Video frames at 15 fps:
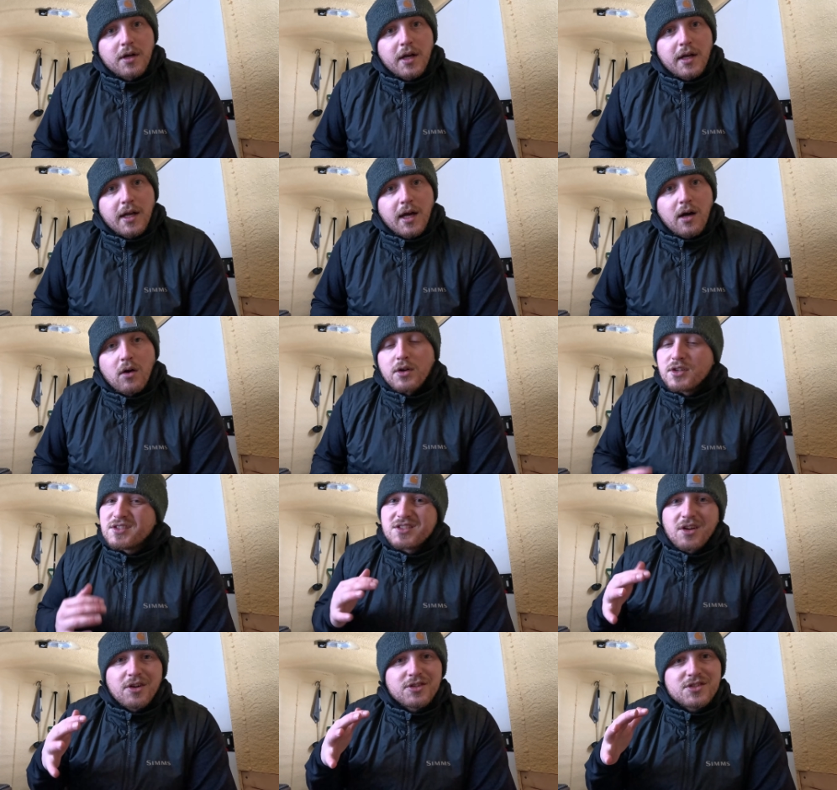right now, or
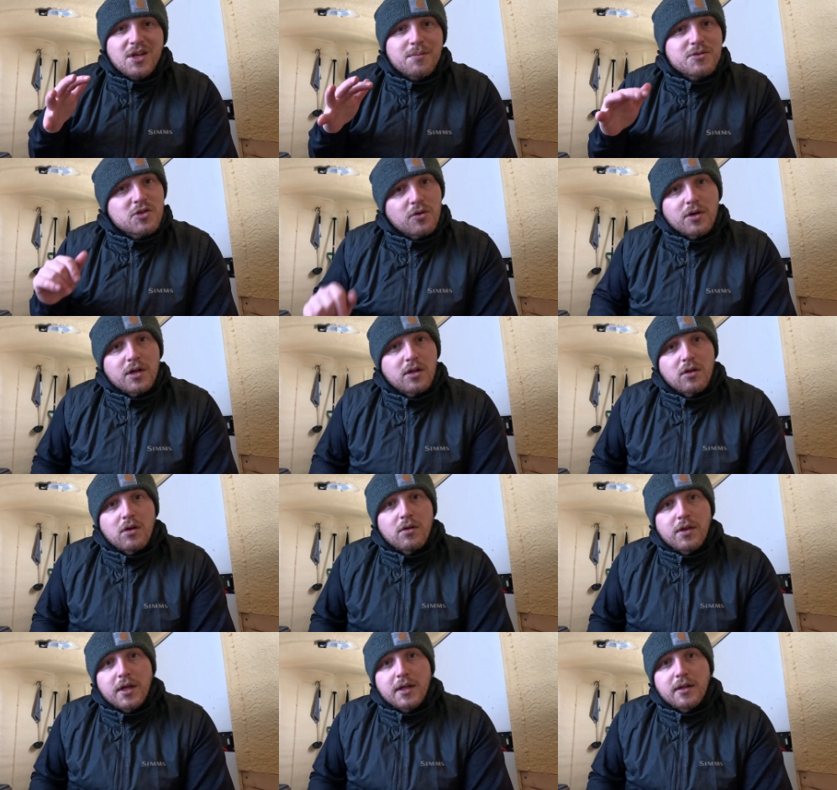some sort of
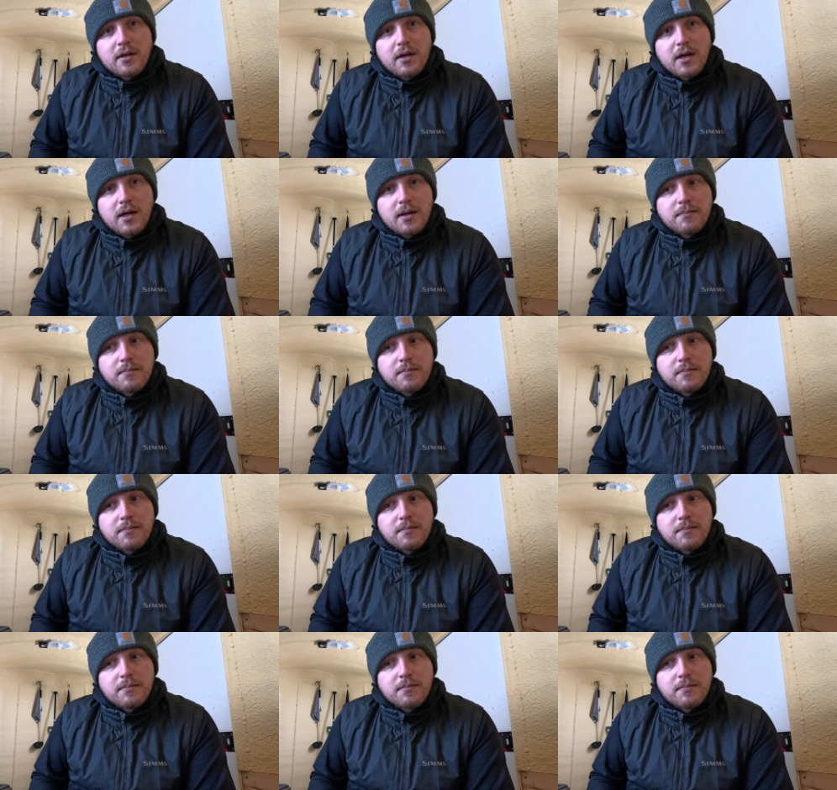clothing